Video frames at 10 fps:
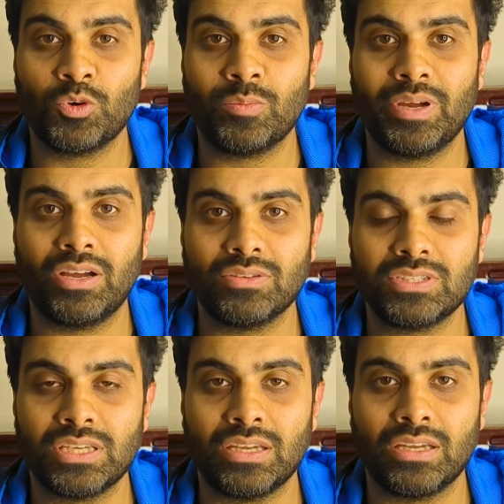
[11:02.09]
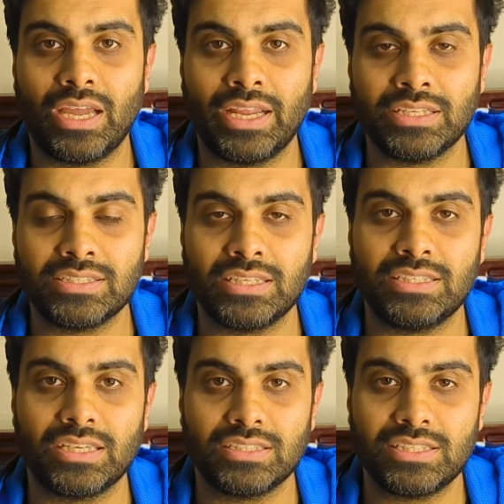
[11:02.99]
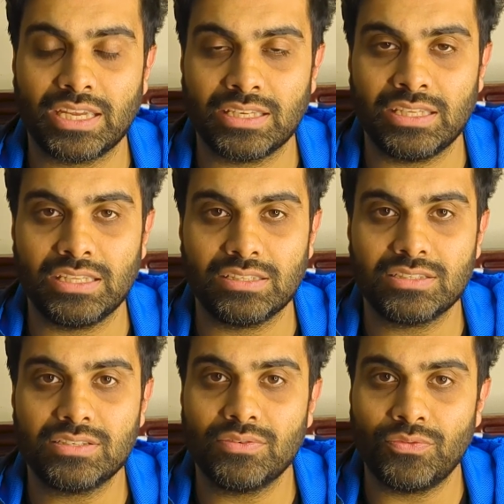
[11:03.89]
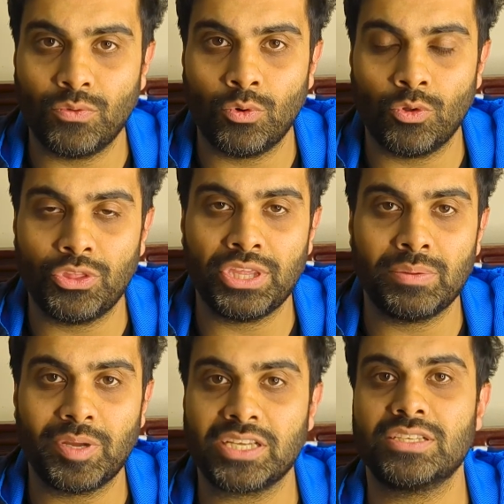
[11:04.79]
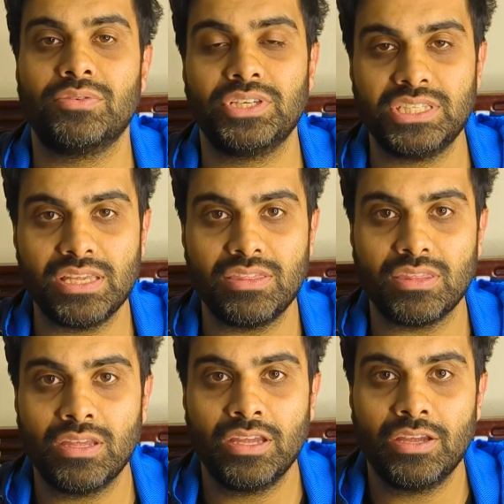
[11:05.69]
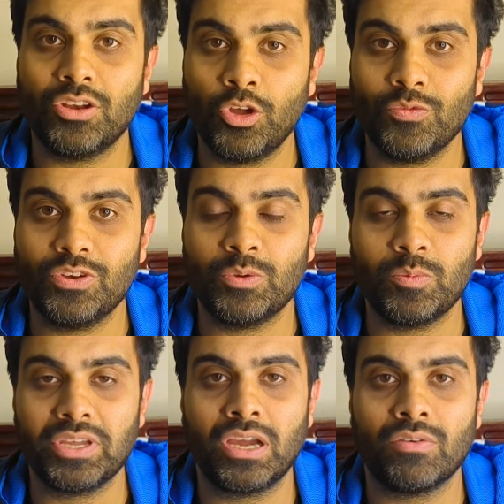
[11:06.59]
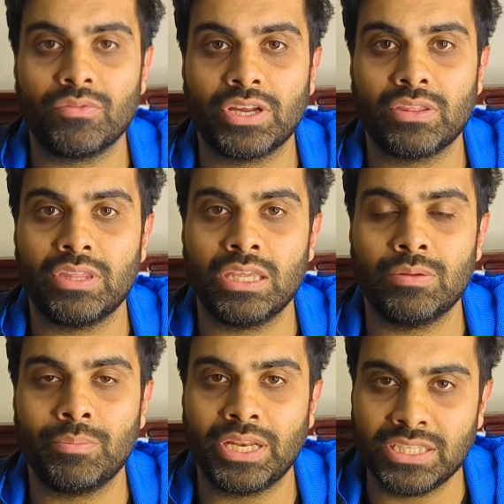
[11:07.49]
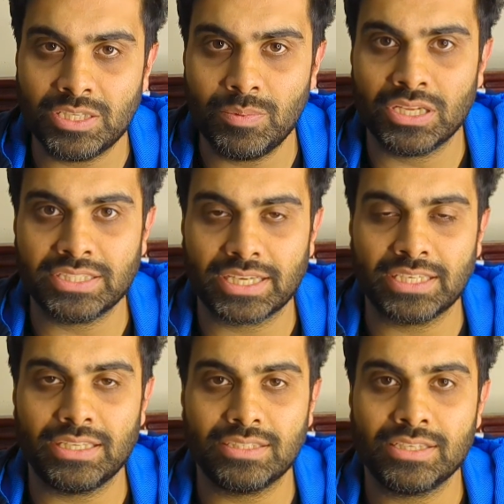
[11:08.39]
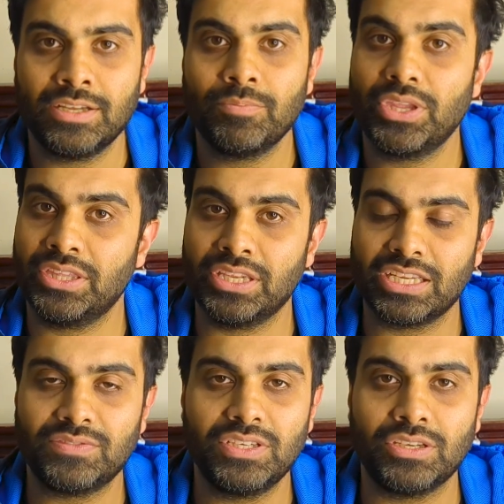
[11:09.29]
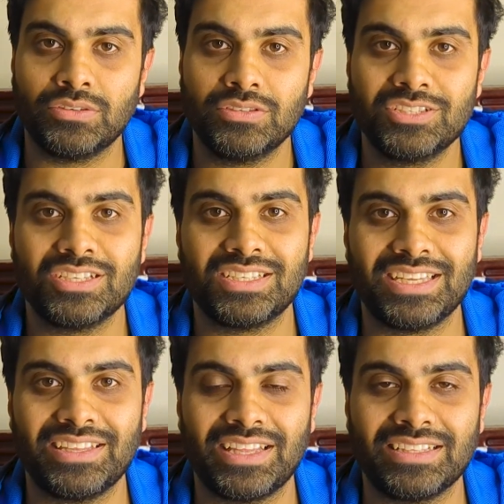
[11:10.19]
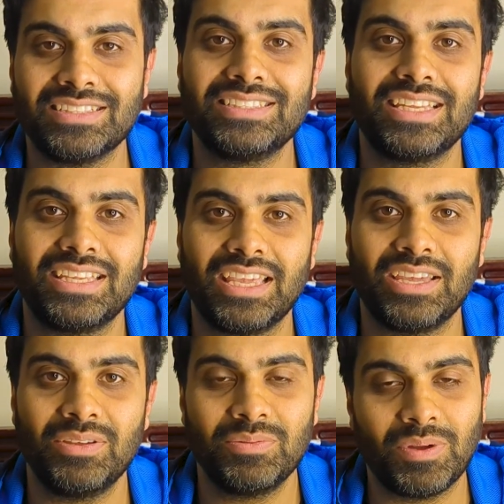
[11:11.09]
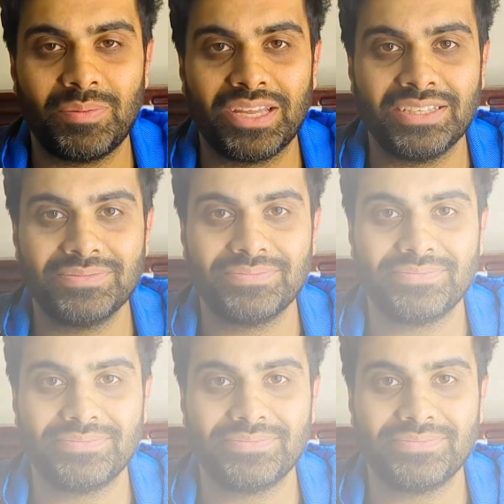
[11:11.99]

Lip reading: more about anesthetic techniques for the maxillary teeth, and hopefully we'll be covering the mandibular techniques in the next video. So see you then. Take care. Bye bye.